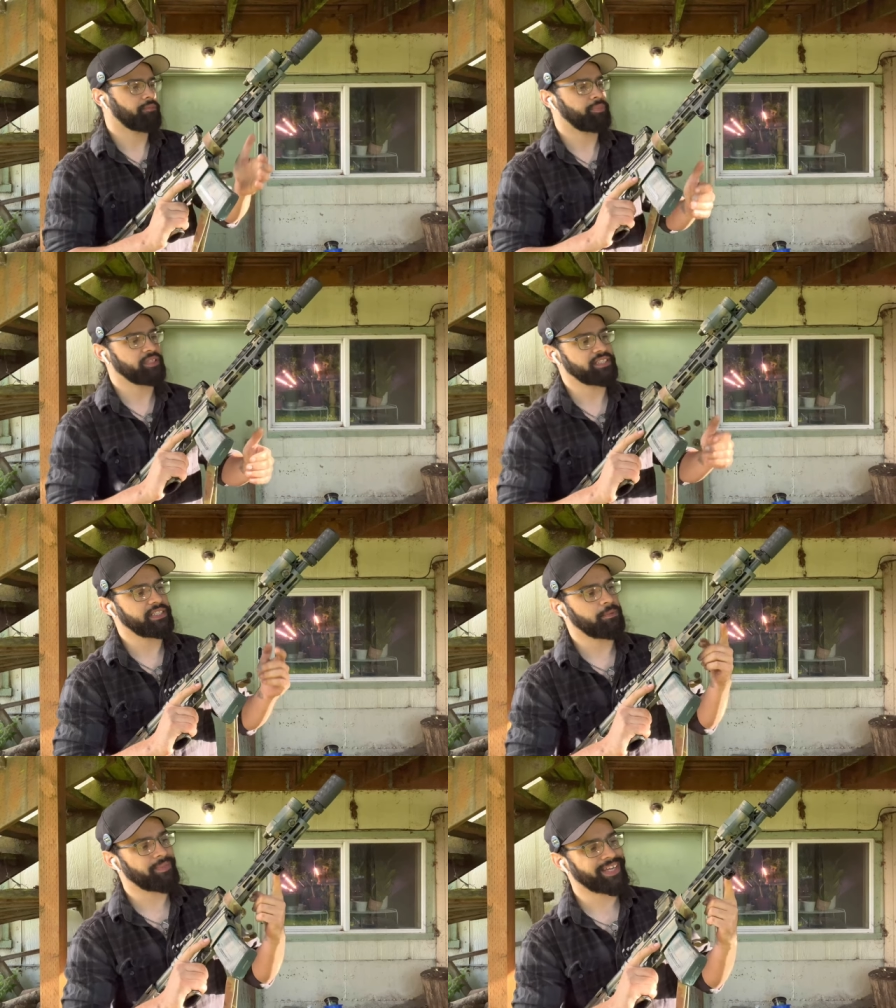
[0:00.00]

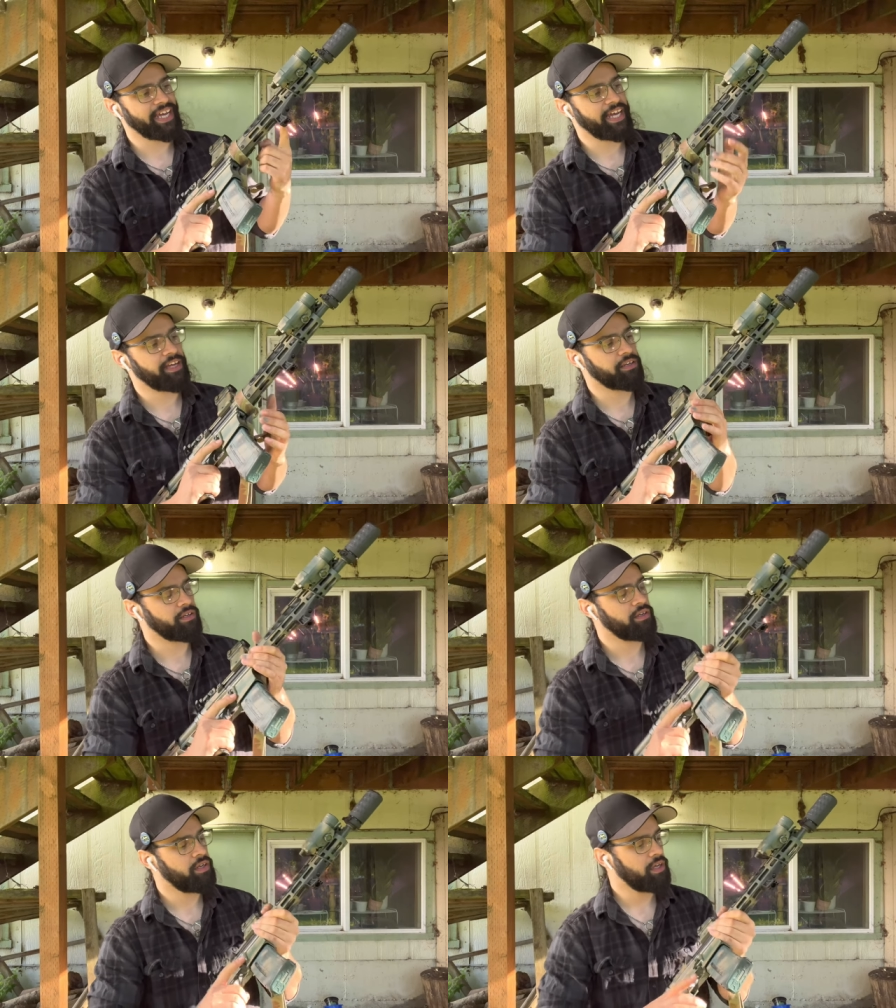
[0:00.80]
BCM KAG
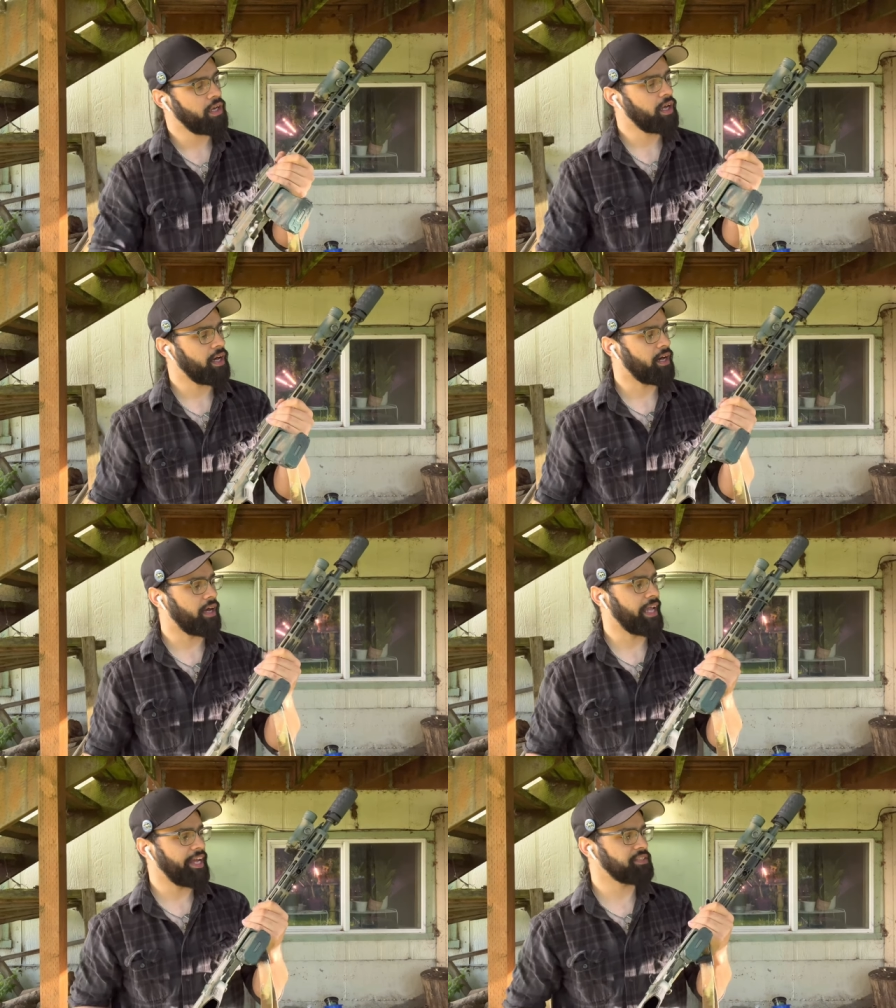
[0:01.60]
uh,
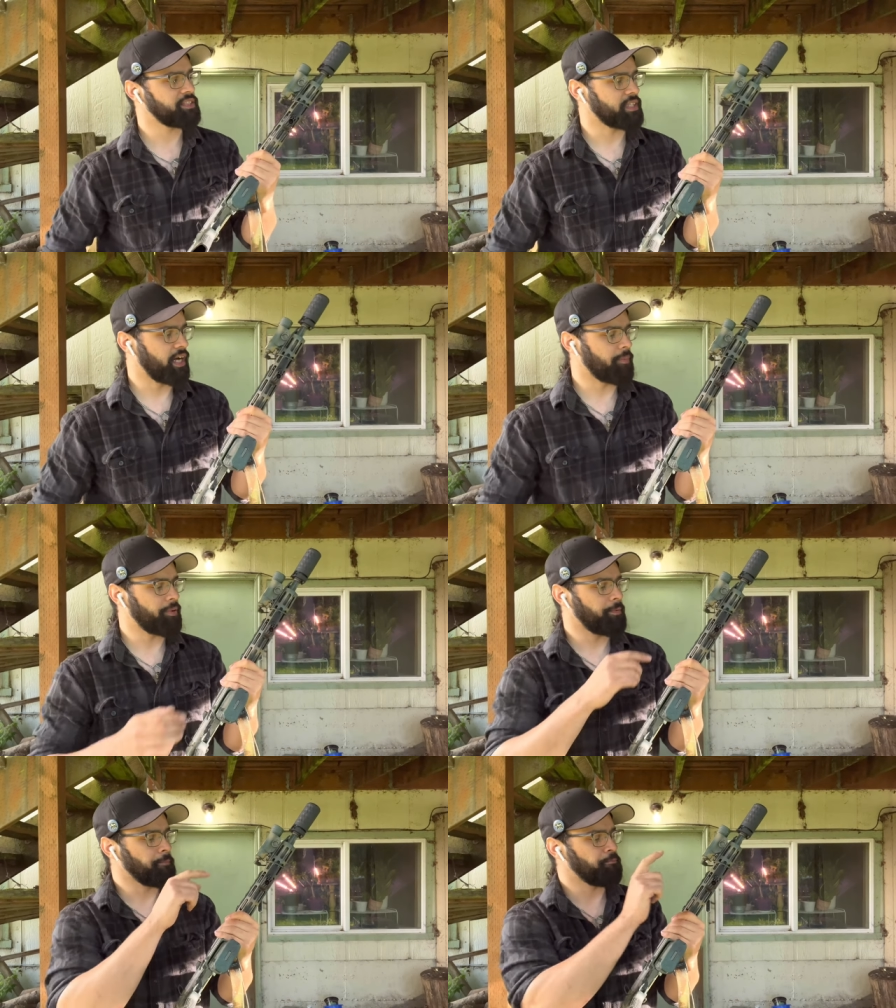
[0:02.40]
hand stop,
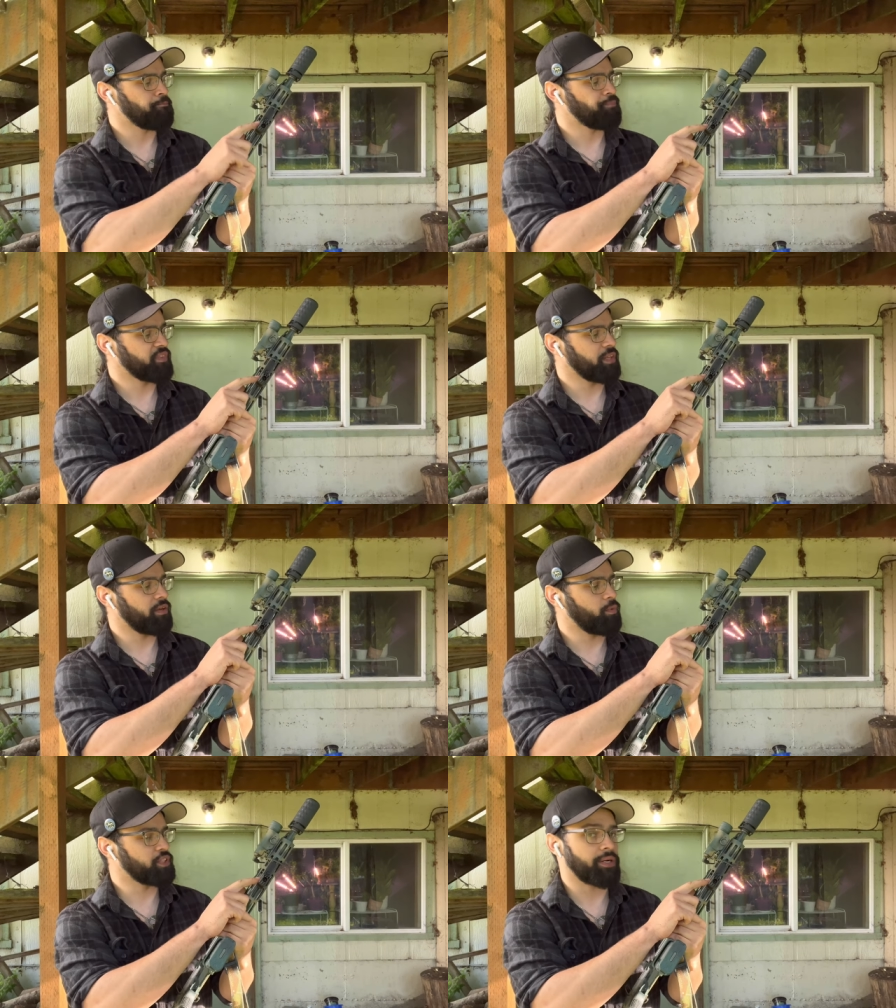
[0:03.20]

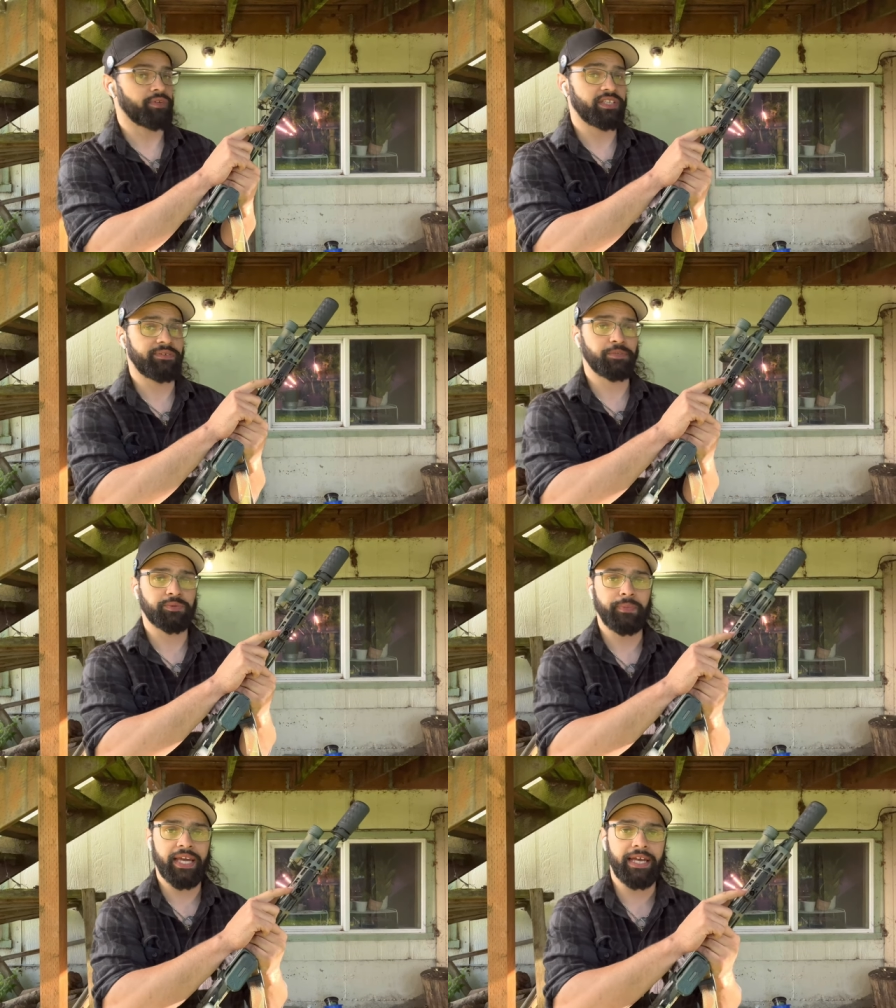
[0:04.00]
which I believe was
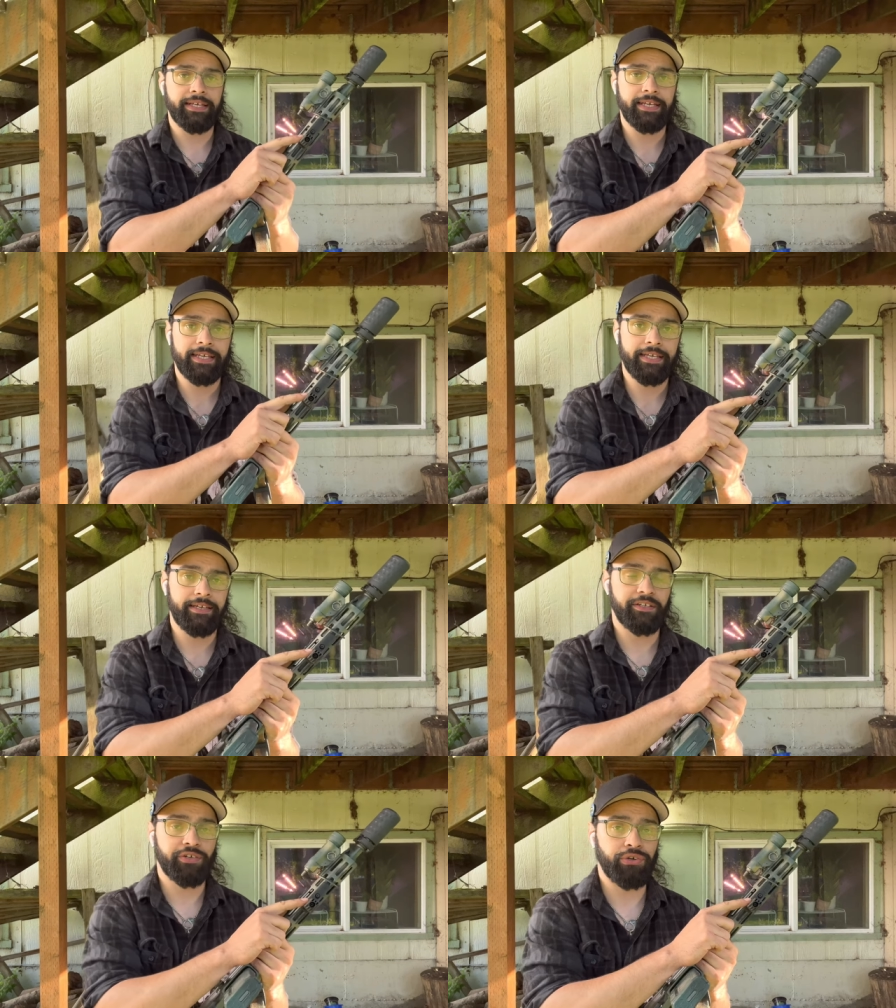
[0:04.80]
made
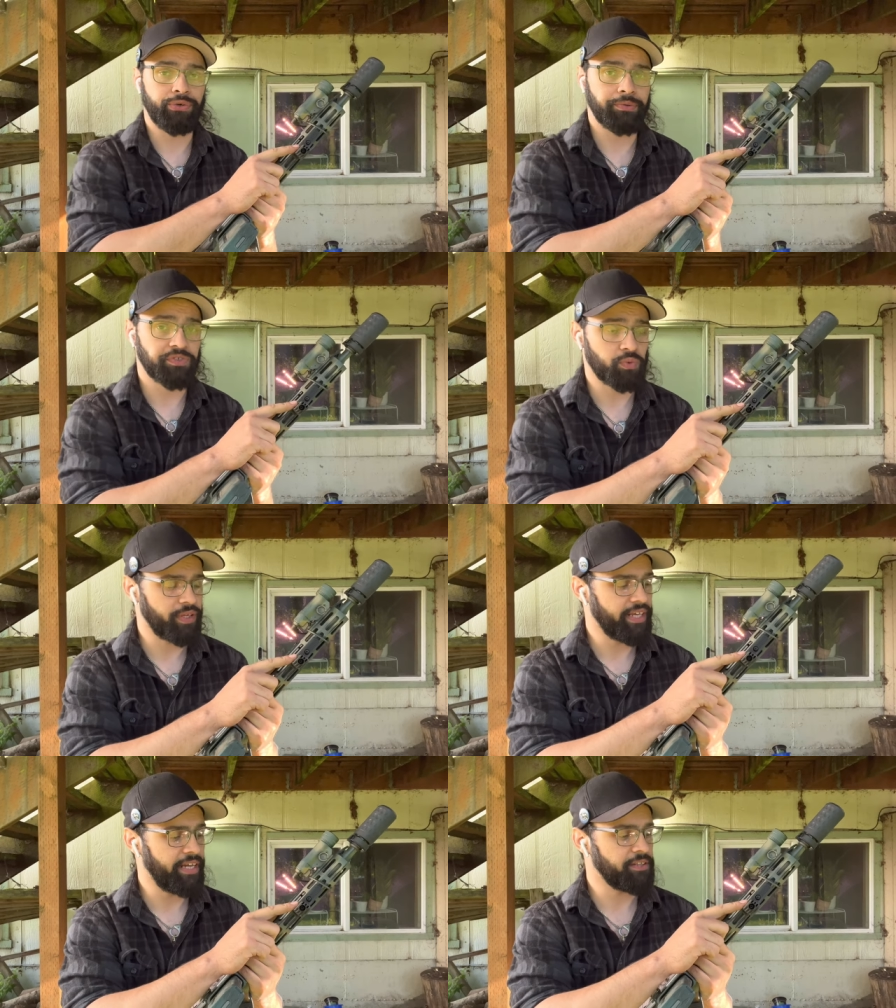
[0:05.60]
in cahoots
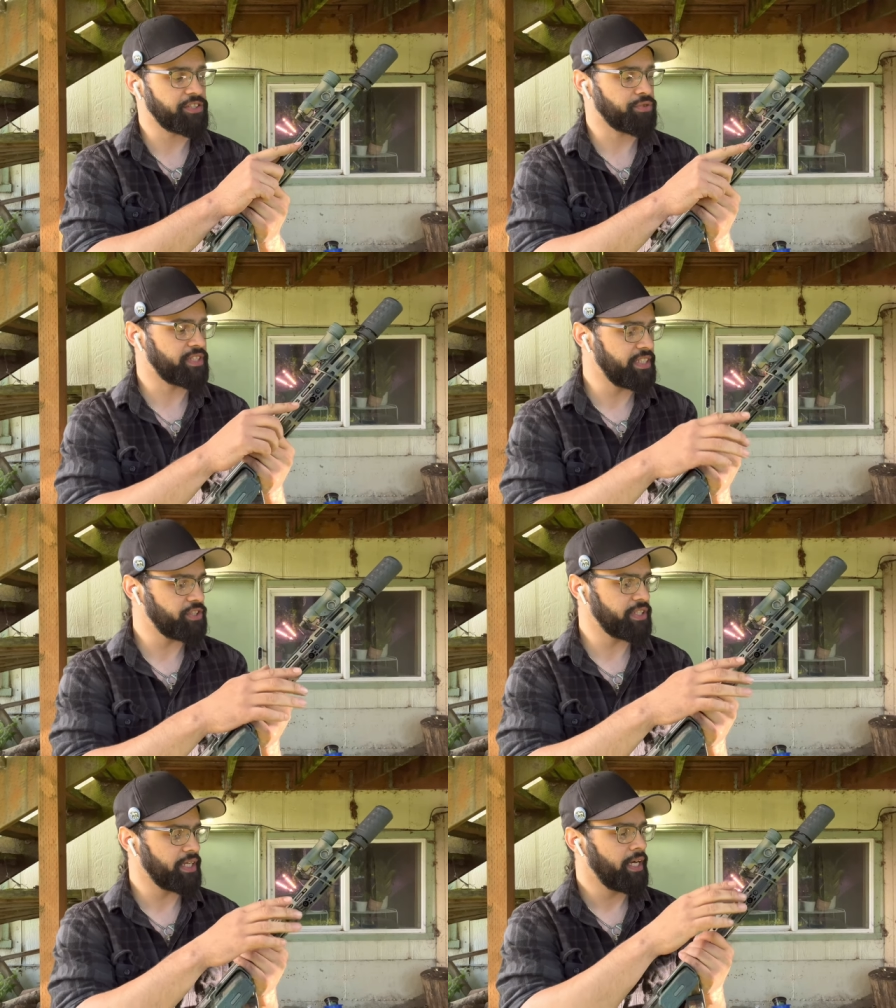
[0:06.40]
with Haley
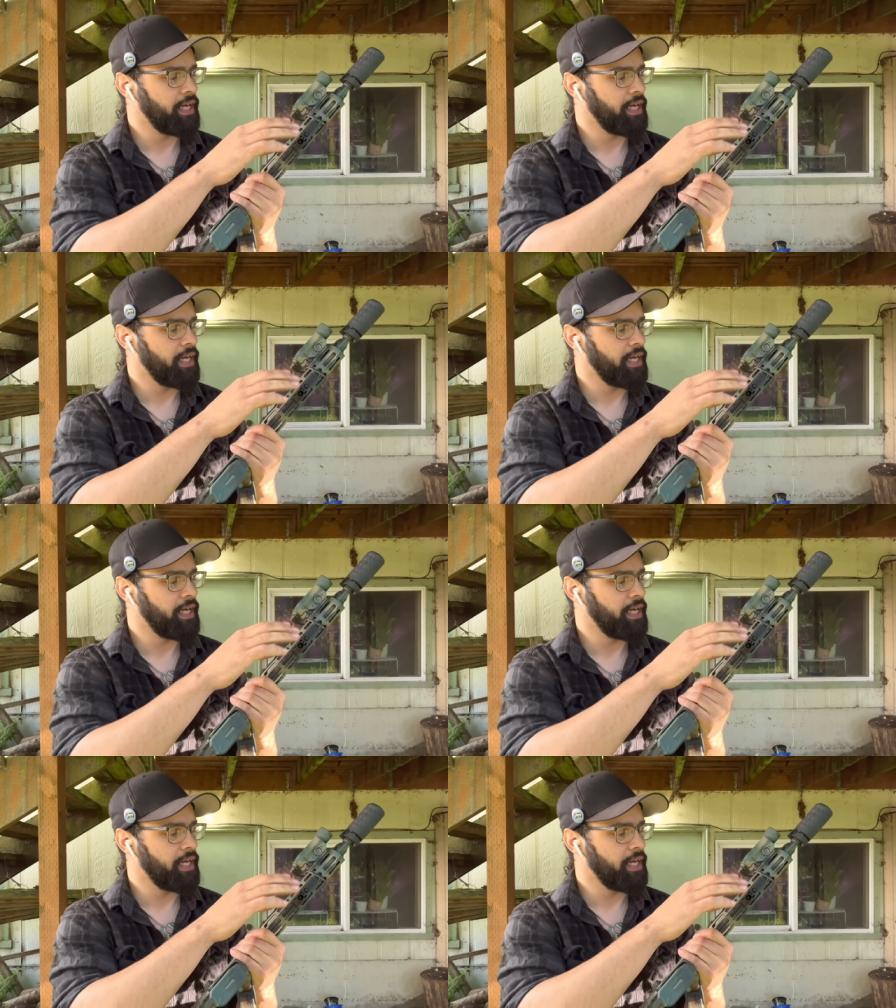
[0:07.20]
Strategic.